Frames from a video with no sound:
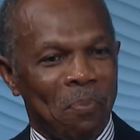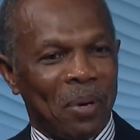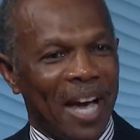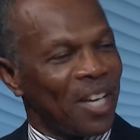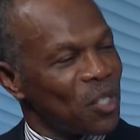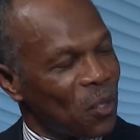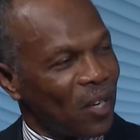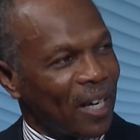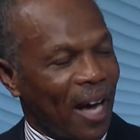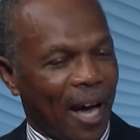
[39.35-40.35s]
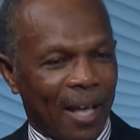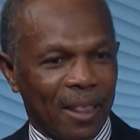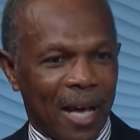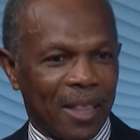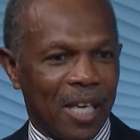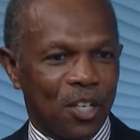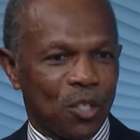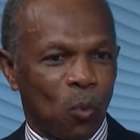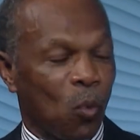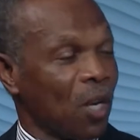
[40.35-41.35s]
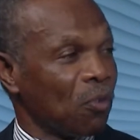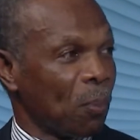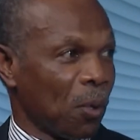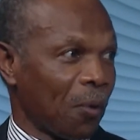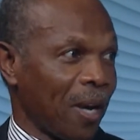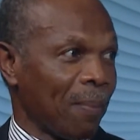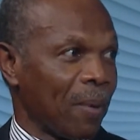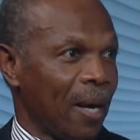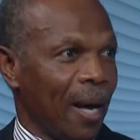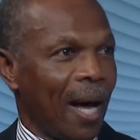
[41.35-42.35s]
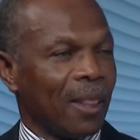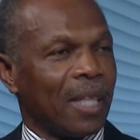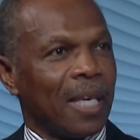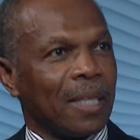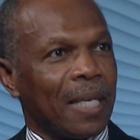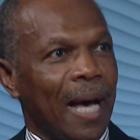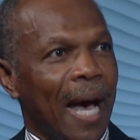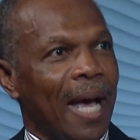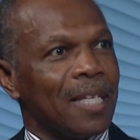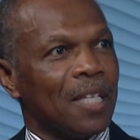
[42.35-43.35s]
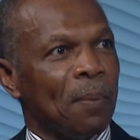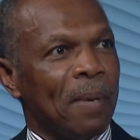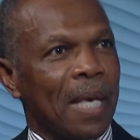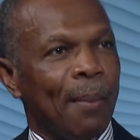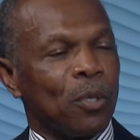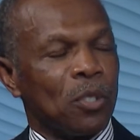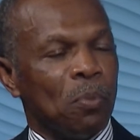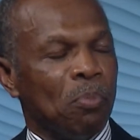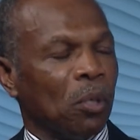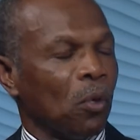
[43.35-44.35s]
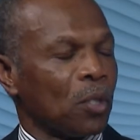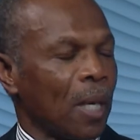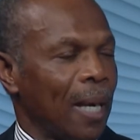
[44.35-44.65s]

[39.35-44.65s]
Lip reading: But I enjoy it. I think it's a wonderful program. I think the idea of being able to build